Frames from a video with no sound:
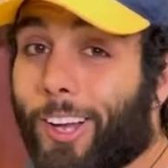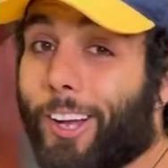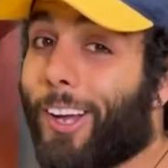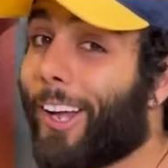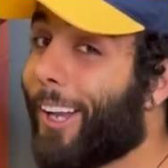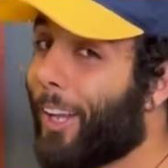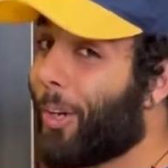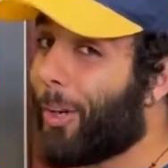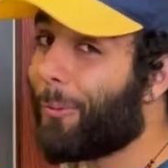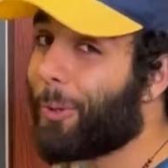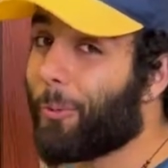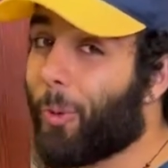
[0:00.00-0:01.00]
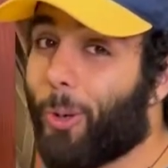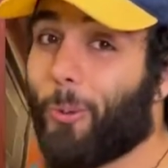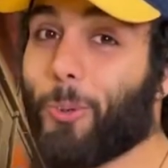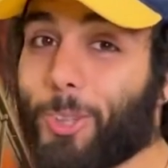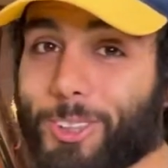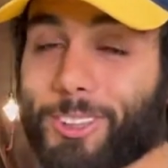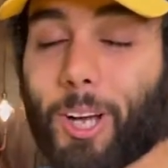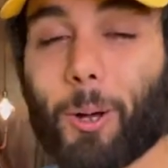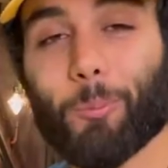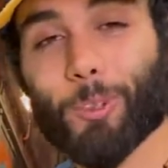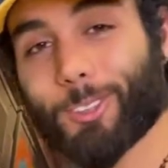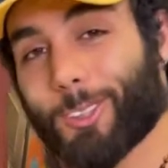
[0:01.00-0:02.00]
Hello everyone, what's up?
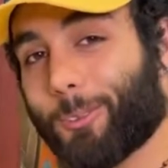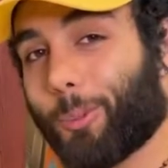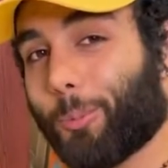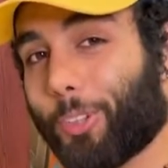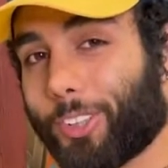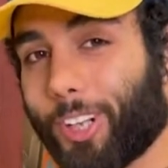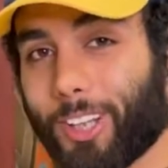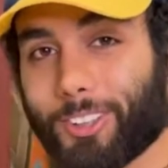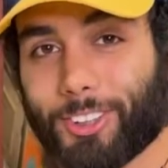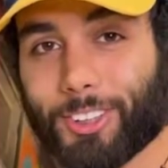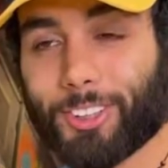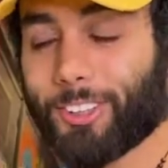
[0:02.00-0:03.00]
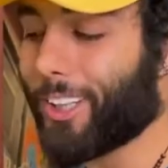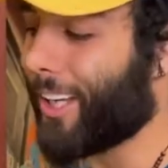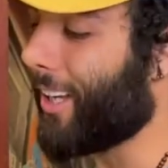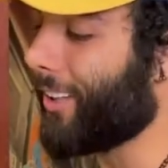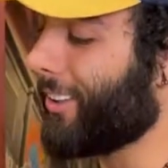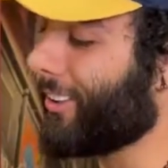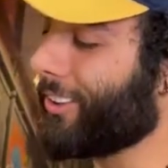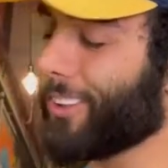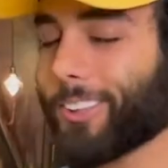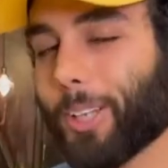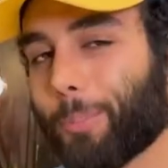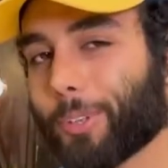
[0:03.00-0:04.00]
Mostafamordad here, and in this
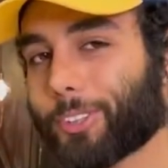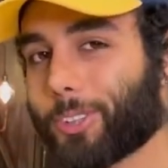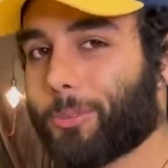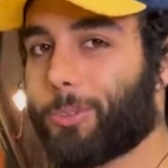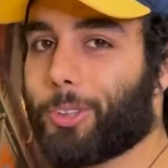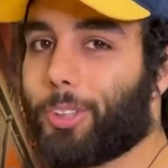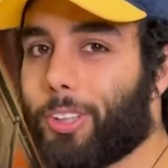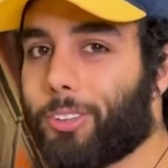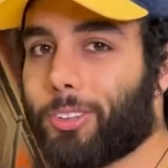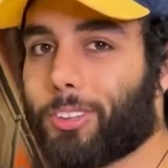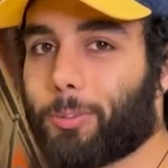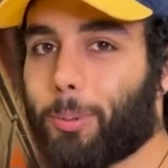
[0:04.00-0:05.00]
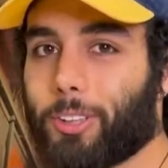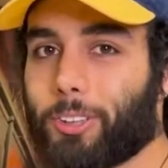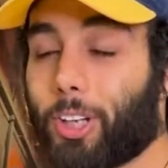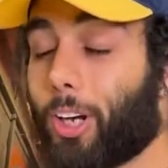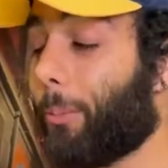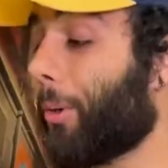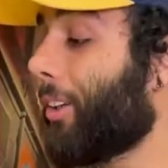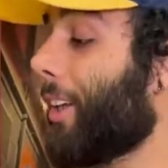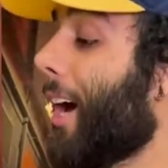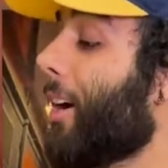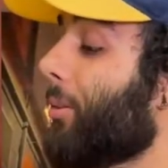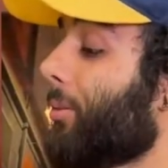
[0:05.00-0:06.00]
episode we're going to spend time on
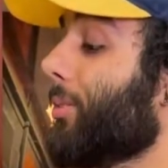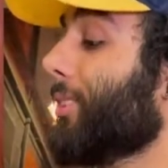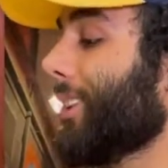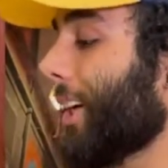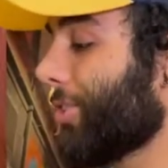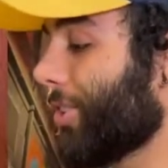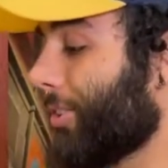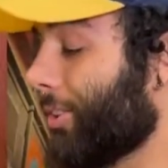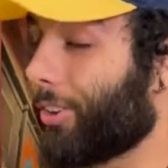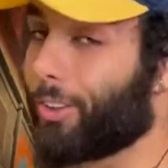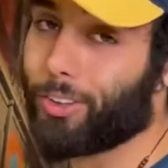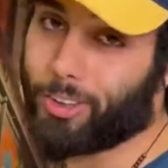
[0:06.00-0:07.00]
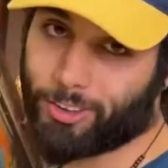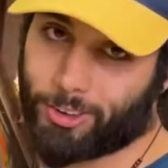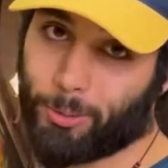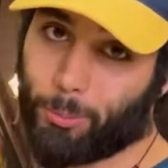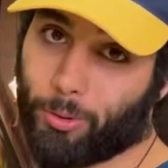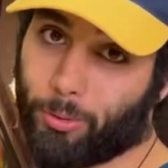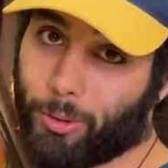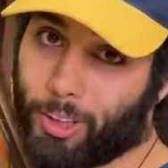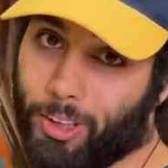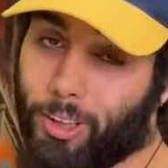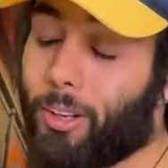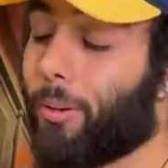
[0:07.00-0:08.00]
how to section the hair in a simple
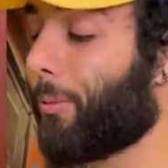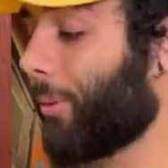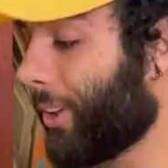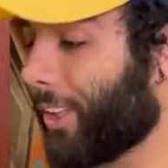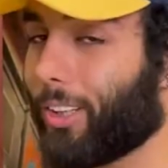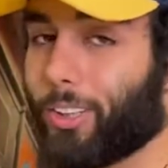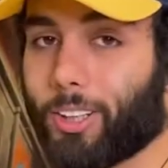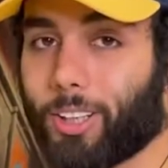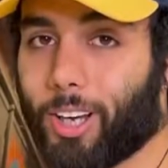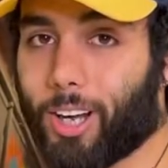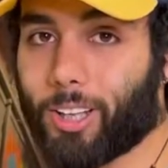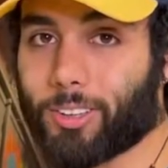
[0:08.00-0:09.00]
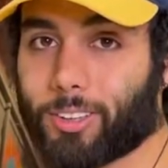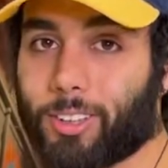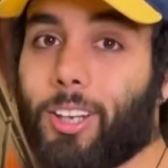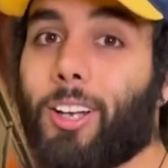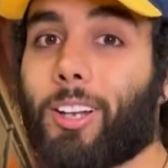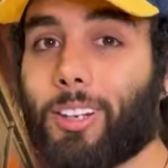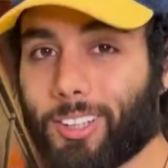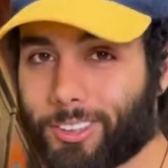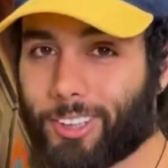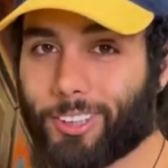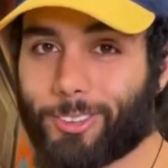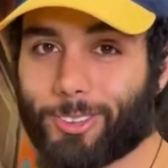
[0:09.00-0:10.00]
way for getting a cut. Let's
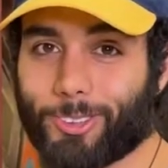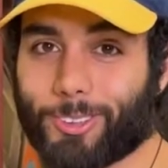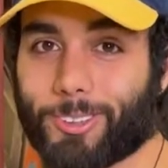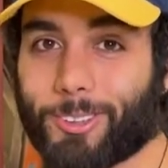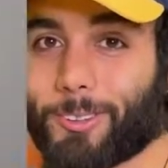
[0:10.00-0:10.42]
get to it.